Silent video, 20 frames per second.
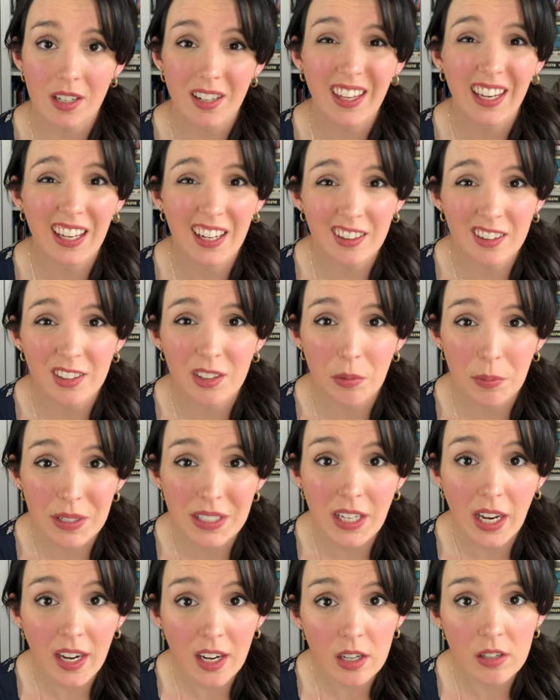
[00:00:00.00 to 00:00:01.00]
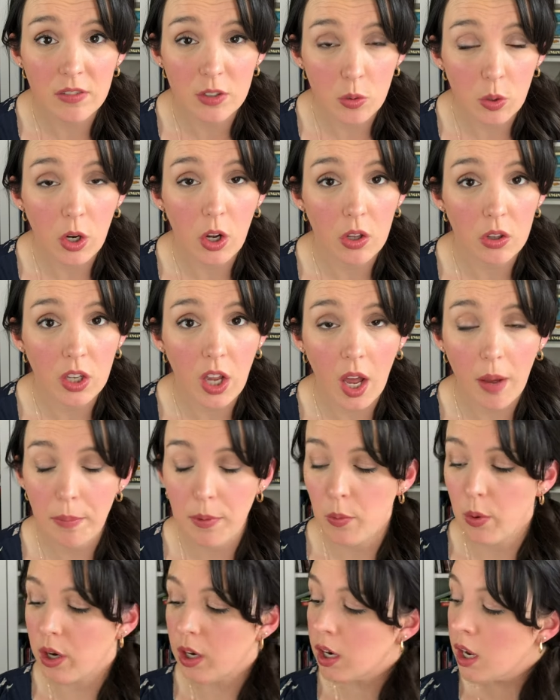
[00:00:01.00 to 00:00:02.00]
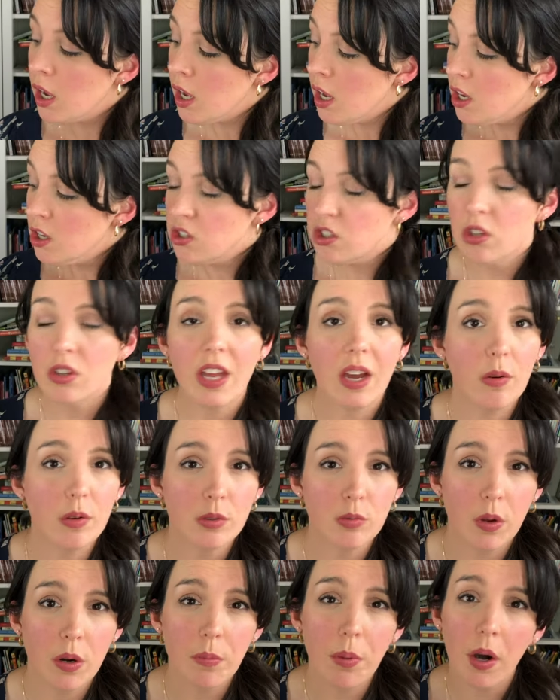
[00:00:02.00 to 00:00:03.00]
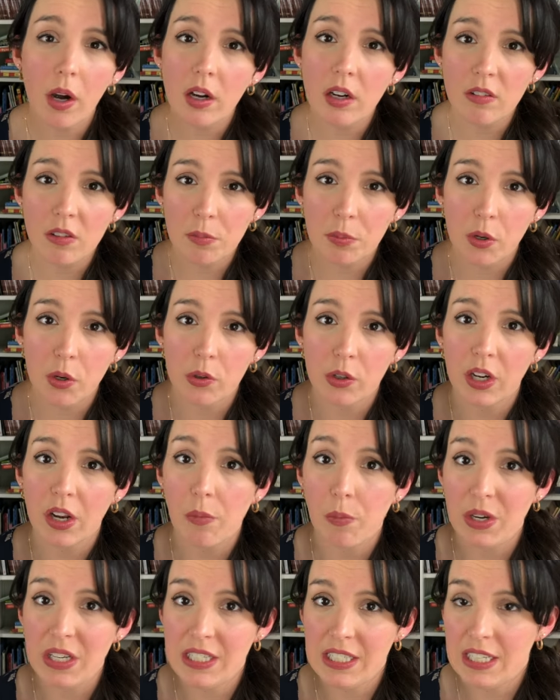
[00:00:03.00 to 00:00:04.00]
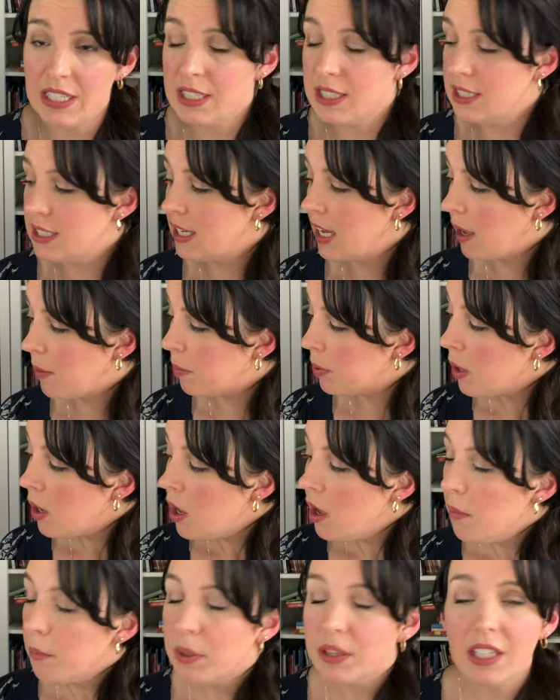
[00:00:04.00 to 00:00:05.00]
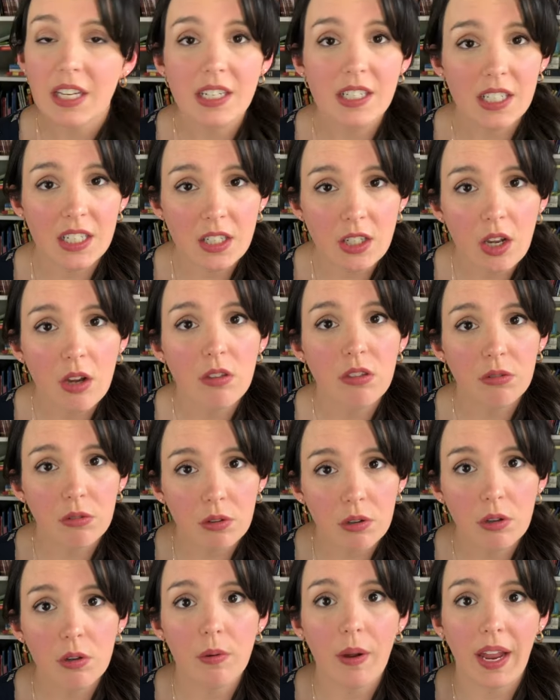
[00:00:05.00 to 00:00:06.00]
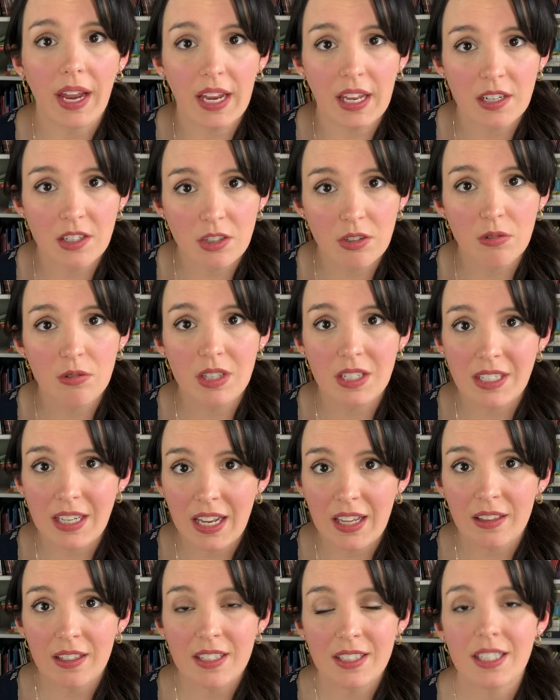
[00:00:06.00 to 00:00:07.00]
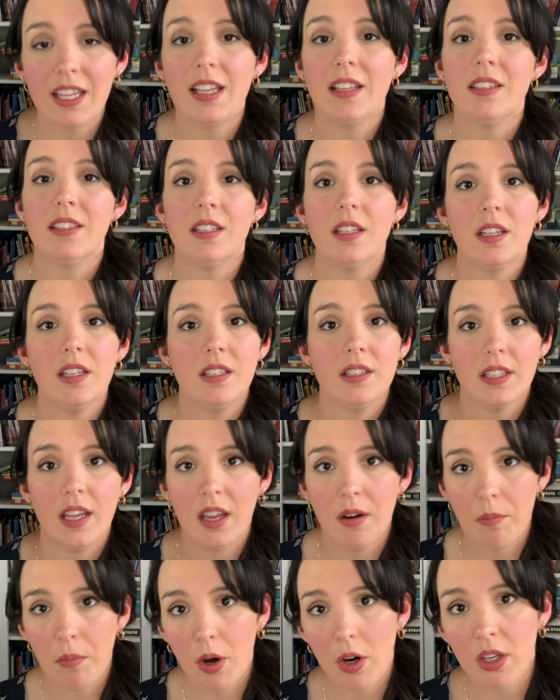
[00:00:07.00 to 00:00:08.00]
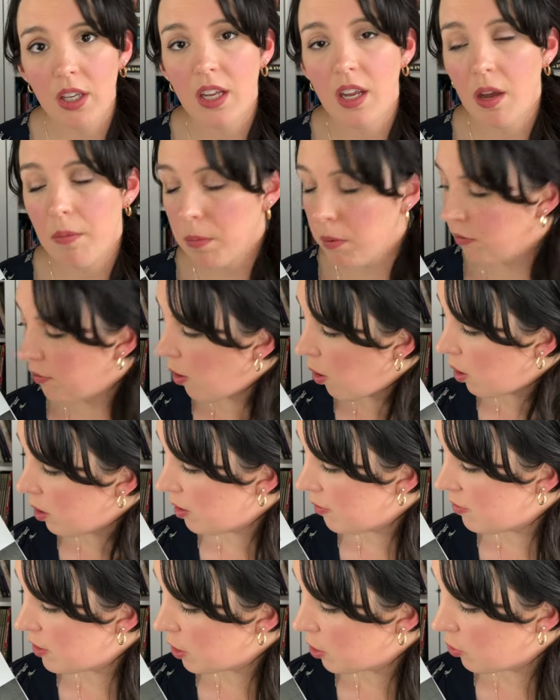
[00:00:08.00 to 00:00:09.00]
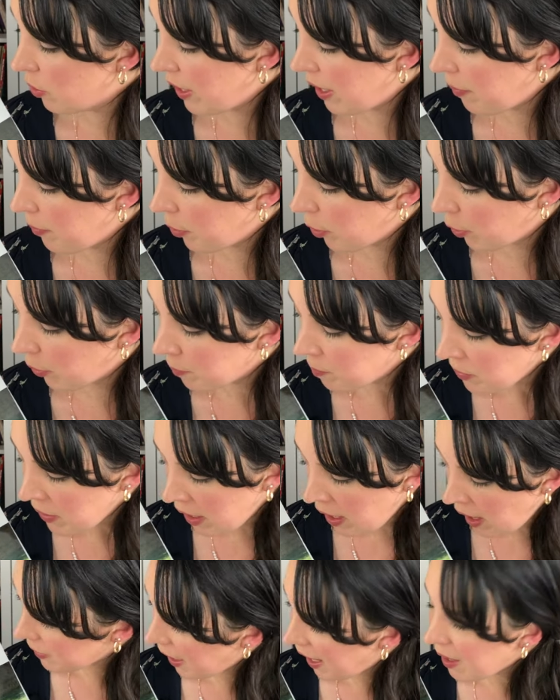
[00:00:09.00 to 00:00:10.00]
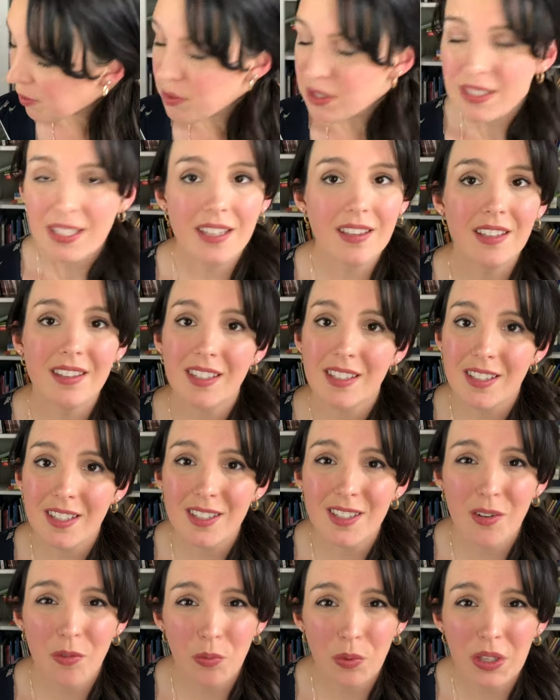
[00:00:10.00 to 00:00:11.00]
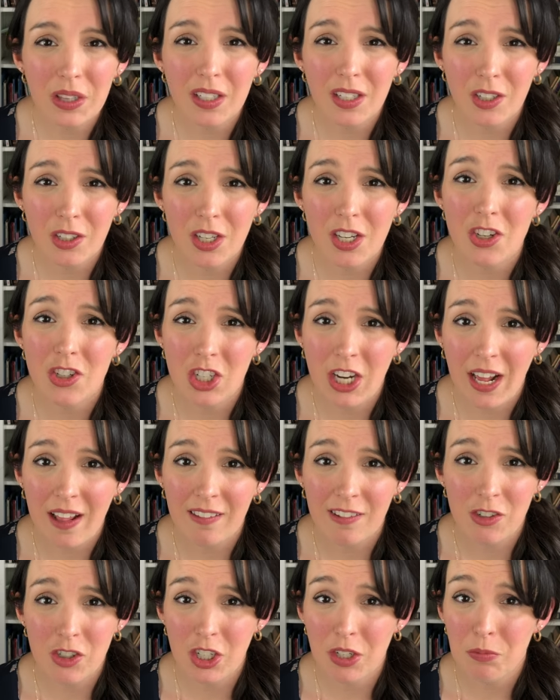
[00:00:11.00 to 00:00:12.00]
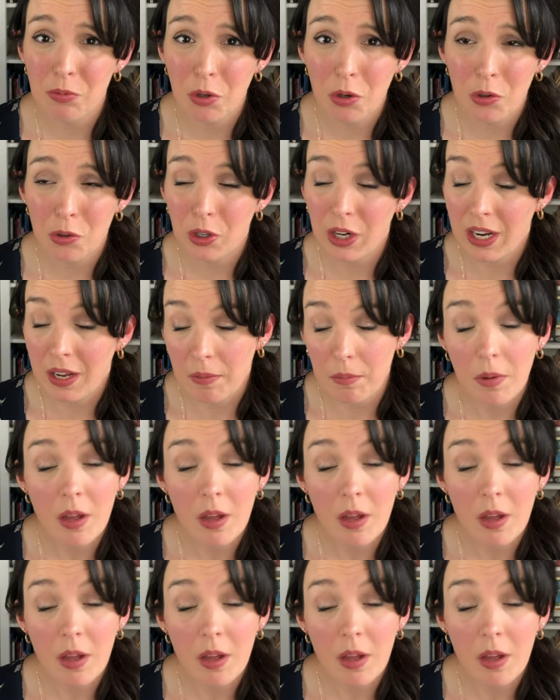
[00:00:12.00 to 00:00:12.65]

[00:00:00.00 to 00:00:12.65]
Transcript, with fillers: they get a little bit tired of doing all the copy work. So that was one part of the program we did skip. But they did go through and do the daily sentences and marking up of all of the grammar. I would say that this is a really good challenging program.